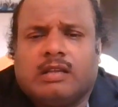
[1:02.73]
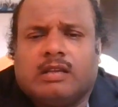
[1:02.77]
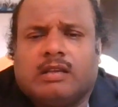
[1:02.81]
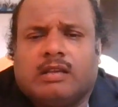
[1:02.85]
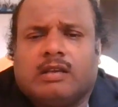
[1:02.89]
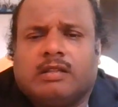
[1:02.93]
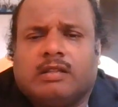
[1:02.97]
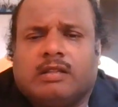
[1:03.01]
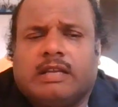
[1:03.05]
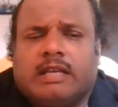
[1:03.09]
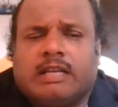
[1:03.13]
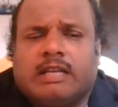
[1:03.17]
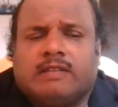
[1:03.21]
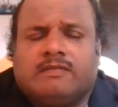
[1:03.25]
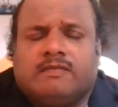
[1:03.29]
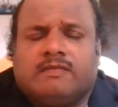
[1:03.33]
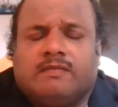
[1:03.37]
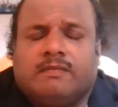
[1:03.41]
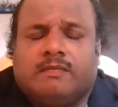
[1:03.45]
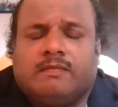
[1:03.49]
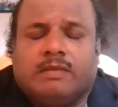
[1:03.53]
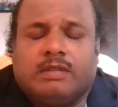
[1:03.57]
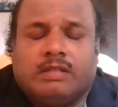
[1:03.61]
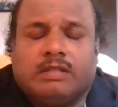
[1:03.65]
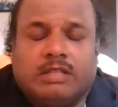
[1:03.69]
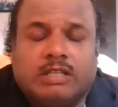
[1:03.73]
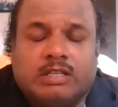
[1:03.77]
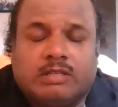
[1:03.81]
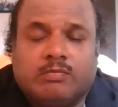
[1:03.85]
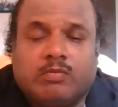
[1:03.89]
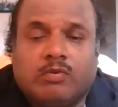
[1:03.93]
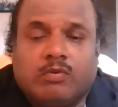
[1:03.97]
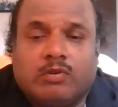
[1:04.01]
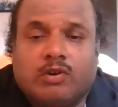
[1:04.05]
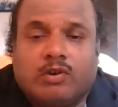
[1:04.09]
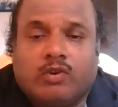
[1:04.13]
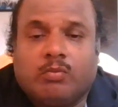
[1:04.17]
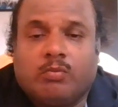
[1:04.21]
That is this
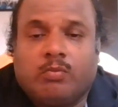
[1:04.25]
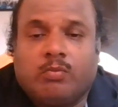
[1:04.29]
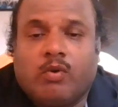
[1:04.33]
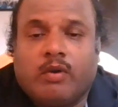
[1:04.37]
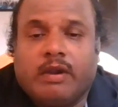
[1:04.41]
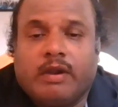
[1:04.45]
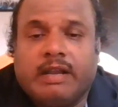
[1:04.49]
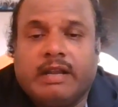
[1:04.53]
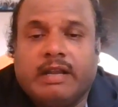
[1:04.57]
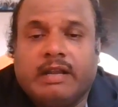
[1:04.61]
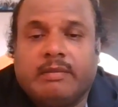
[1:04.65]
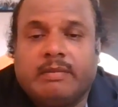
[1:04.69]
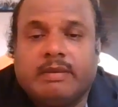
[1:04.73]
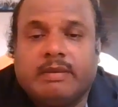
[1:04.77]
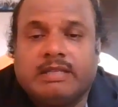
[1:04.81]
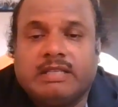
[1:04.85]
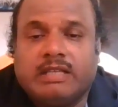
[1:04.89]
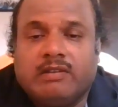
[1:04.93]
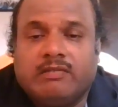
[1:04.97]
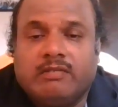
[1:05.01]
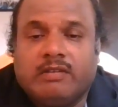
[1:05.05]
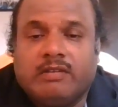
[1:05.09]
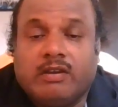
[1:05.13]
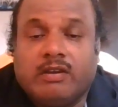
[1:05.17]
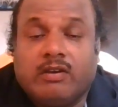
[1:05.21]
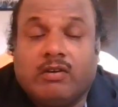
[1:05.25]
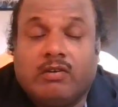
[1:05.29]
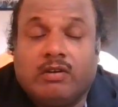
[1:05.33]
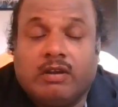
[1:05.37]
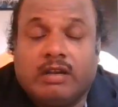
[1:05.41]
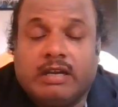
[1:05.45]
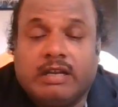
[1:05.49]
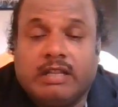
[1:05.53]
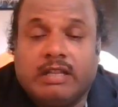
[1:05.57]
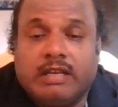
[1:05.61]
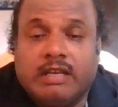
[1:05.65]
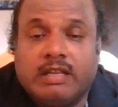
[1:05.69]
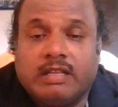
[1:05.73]
top point, basically we have
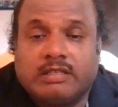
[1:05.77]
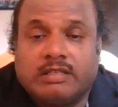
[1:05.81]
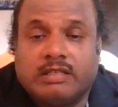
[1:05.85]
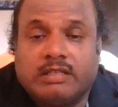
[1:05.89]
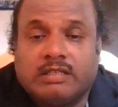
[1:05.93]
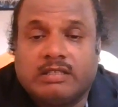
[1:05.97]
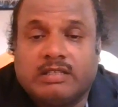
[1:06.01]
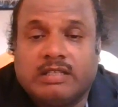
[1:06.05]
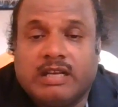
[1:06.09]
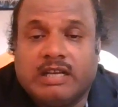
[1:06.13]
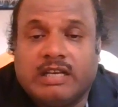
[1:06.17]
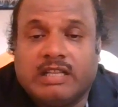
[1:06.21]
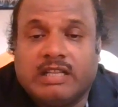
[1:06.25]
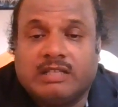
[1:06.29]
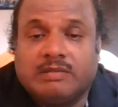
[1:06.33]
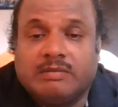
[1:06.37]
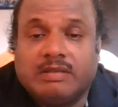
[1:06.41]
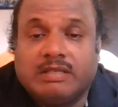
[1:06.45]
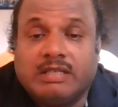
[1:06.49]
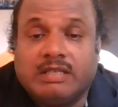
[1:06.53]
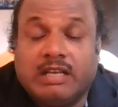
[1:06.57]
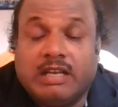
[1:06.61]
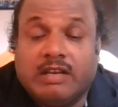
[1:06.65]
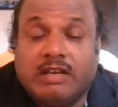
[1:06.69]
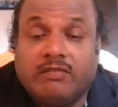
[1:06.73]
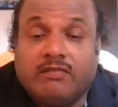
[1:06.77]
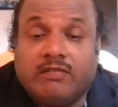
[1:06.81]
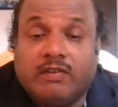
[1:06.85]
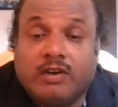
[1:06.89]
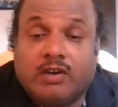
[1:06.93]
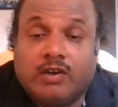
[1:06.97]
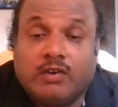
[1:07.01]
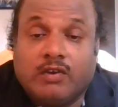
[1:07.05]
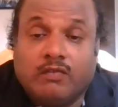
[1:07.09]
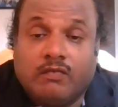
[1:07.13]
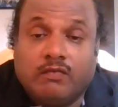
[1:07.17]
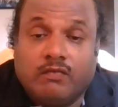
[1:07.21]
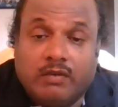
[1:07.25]
already discussed, that is basically in front
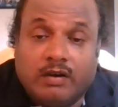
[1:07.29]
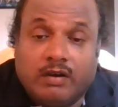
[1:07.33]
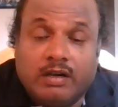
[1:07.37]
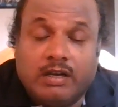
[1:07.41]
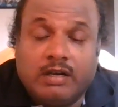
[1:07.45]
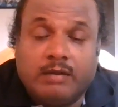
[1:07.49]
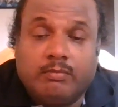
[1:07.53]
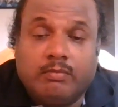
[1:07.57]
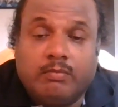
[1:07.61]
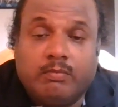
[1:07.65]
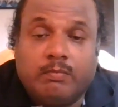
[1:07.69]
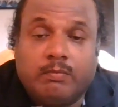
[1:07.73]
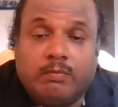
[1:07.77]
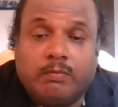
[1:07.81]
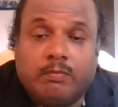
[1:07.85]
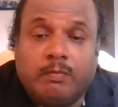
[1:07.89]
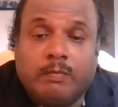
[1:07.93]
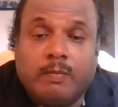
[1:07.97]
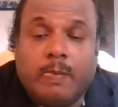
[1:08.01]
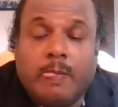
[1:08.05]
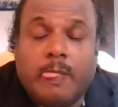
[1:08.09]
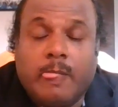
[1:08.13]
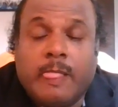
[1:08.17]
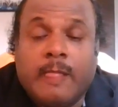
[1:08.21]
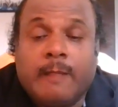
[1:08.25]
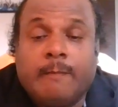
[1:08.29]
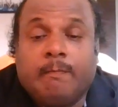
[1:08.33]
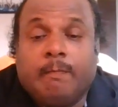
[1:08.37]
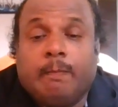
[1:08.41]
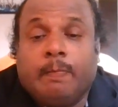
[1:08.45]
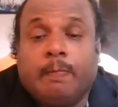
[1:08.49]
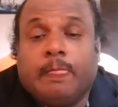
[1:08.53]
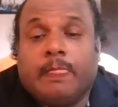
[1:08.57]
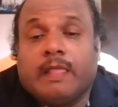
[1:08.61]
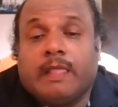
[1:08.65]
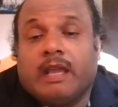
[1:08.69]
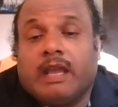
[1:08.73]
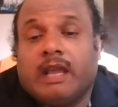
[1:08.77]
of world
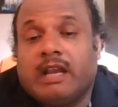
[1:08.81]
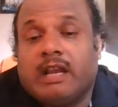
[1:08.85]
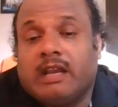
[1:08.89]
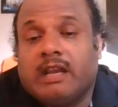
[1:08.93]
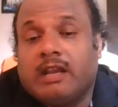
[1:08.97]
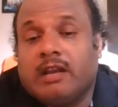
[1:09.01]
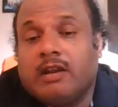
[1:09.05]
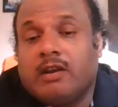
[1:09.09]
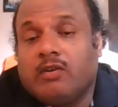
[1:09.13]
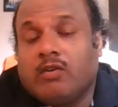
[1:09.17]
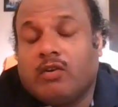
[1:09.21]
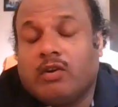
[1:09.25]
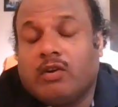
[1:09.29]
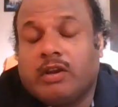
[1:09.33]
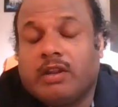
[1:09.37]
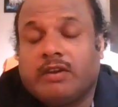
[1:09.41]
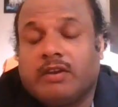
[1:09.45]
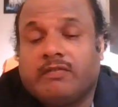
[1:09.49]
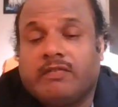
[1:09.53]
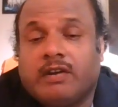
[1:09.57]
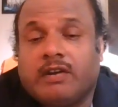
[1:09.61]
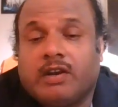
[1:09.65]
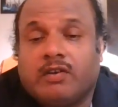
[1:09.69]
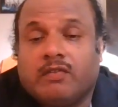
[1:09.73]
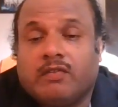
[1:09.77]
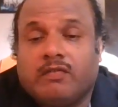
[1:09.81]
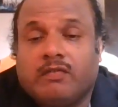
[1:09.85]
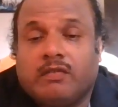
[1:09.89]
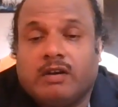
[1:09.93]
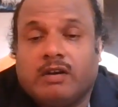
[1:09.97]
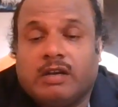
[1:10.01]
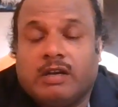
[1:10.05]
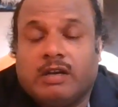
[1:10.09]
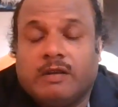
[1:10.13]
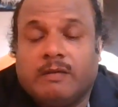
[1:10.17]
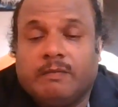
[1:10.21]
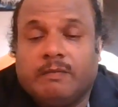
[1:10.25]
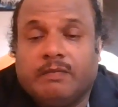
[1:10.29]
and not in front of world.